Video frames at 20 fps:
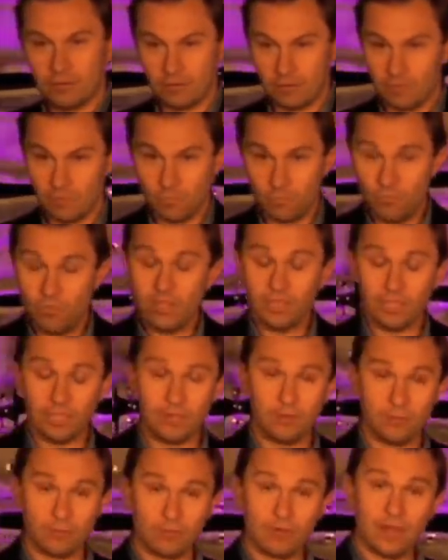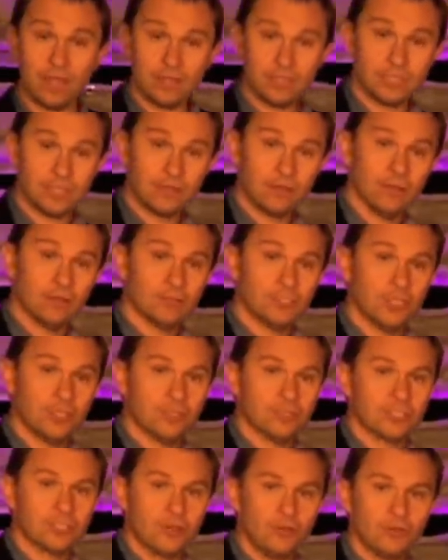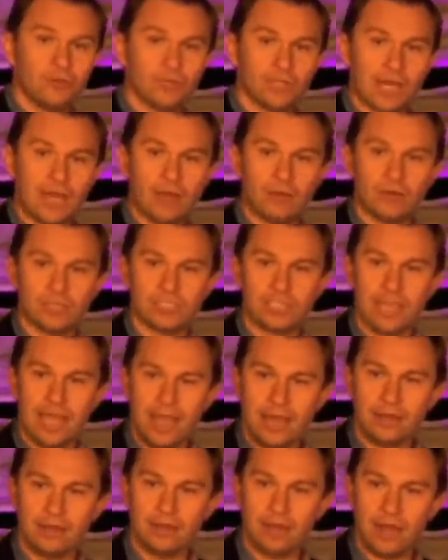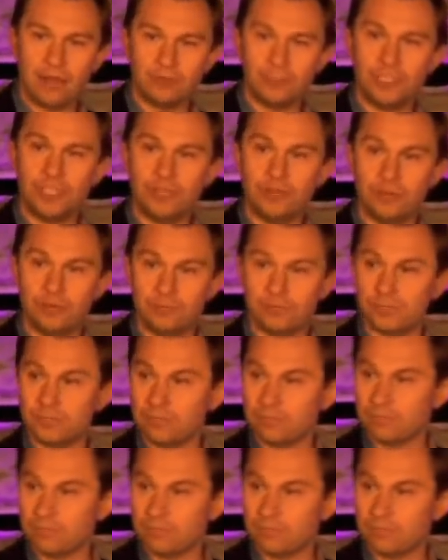really great technology that's going to allow us to edit our genomes.